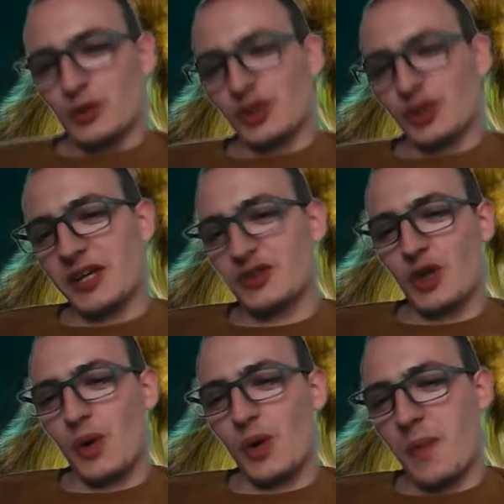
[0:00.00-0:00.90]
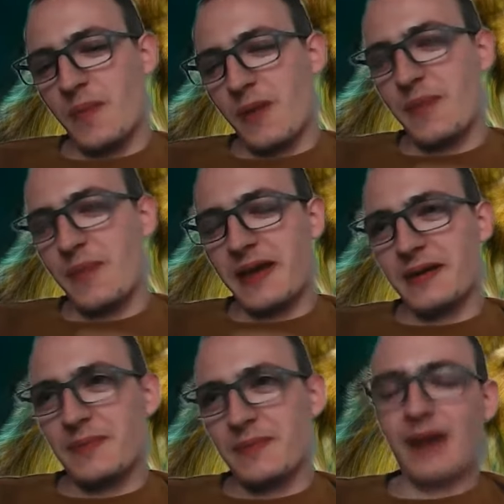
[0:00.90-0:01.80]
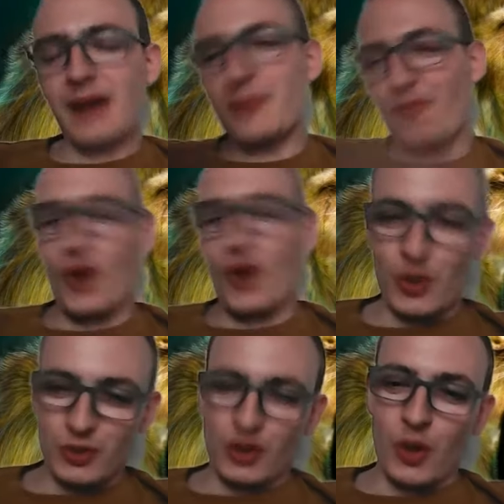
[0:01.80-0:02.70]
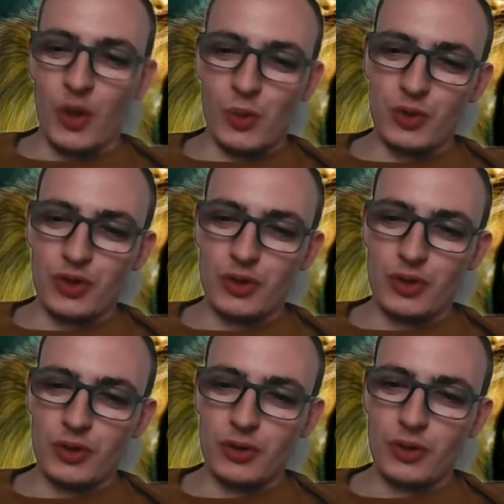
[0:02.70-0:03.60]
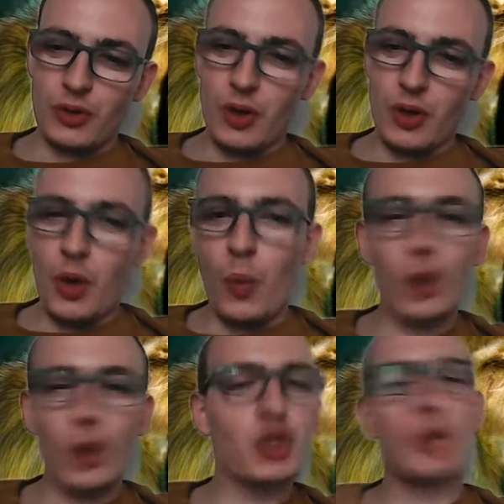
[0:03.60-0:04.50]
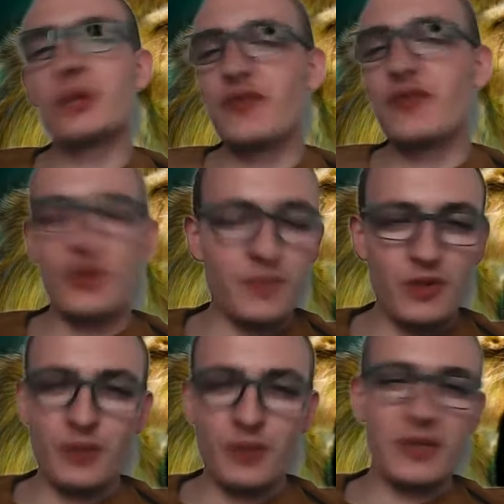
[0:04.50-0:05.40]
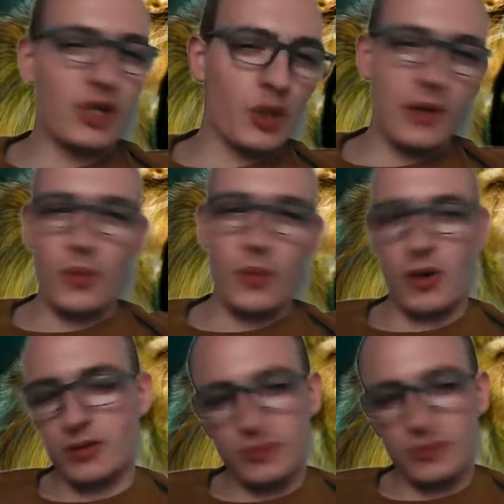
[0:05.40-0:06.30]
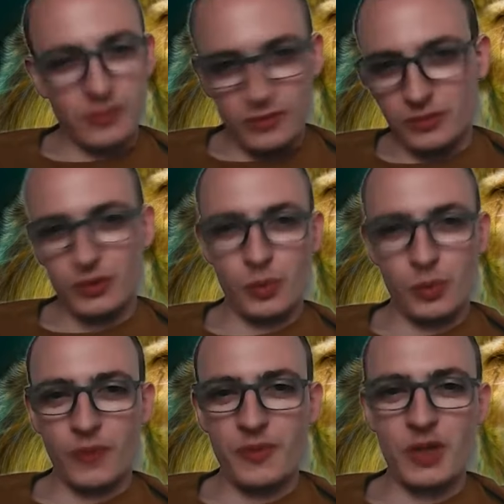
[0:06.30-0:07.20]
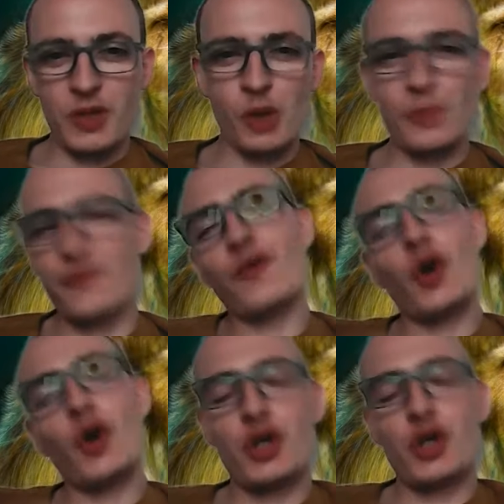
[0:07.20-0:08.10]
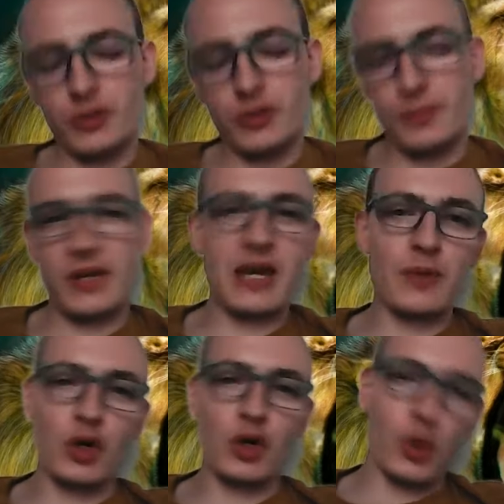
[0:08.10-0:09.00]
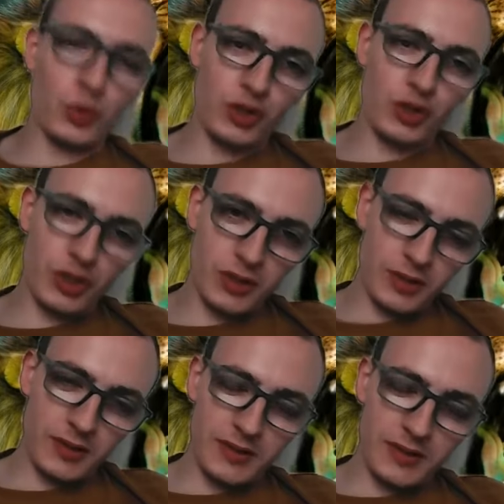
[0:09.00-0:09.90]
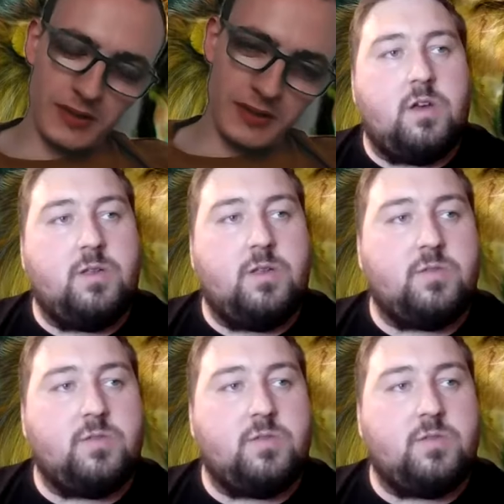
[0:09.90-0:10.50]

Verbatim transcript: So let's go a, a bit back before you were the coach. What jobs have you you been doing? What so what have you been doing before you became a coach? So there